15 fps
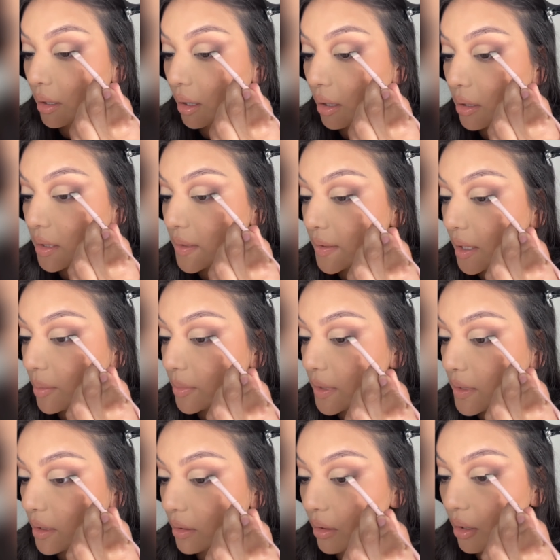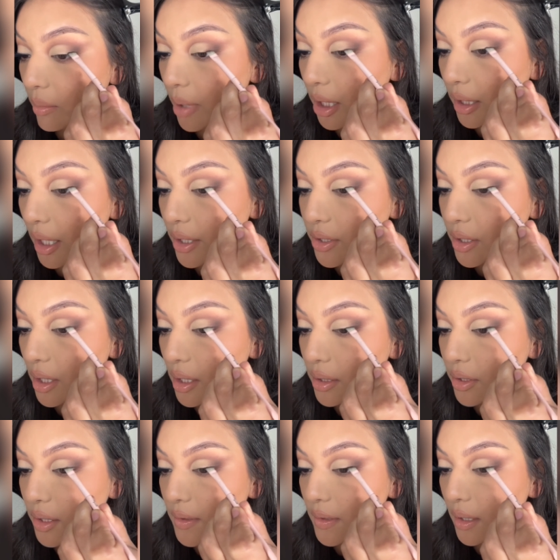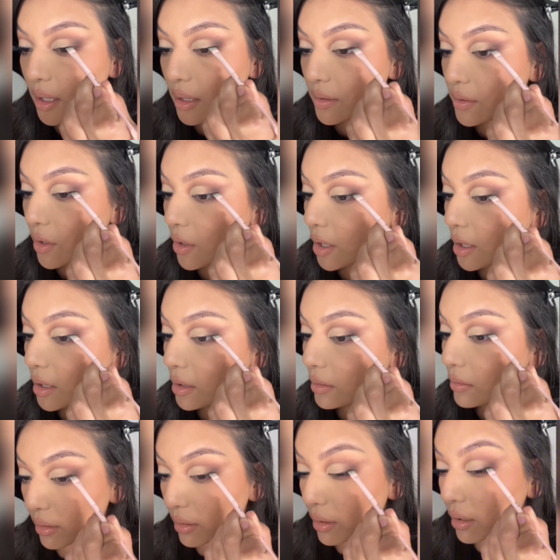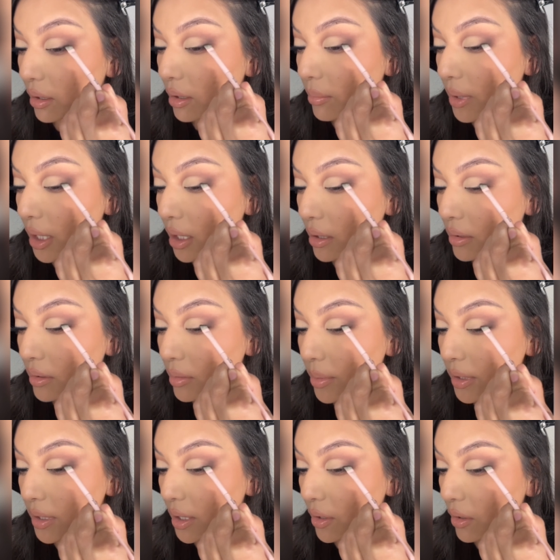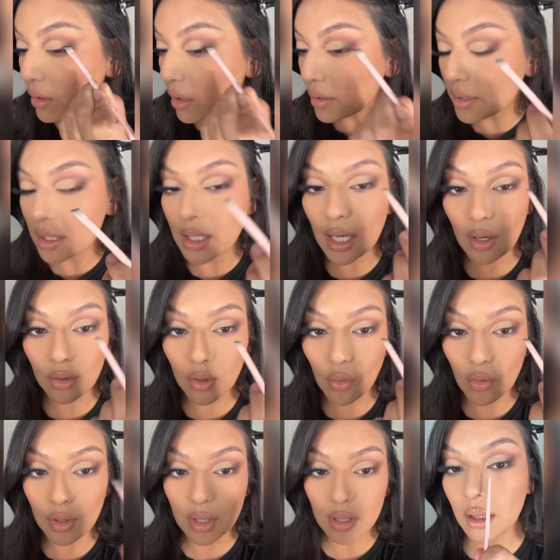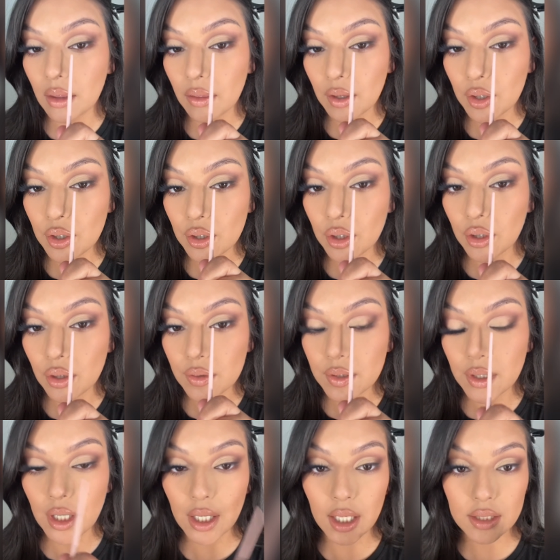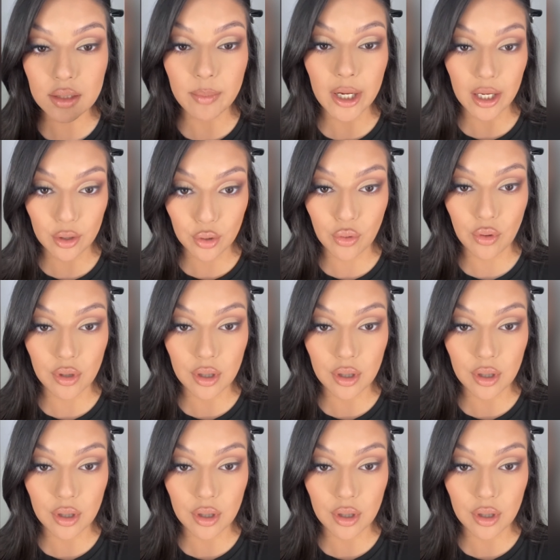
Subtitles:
going to stamp this along my lash line just to kind of darken it. I'm going to make it a little bit thicker on the outer corner, and then thinner the closer I get to my inner corner.